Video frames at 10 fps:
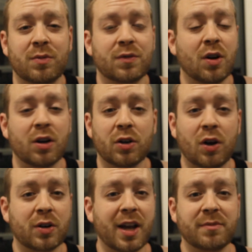We've got a
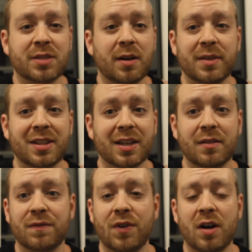lot of games coming thick
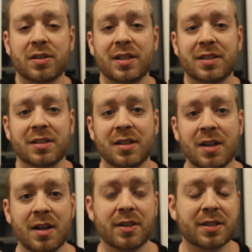and fast this
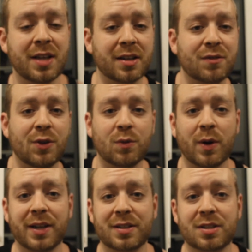next few
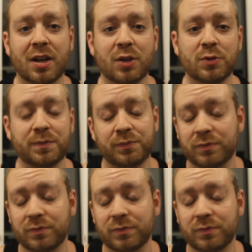weeks, so.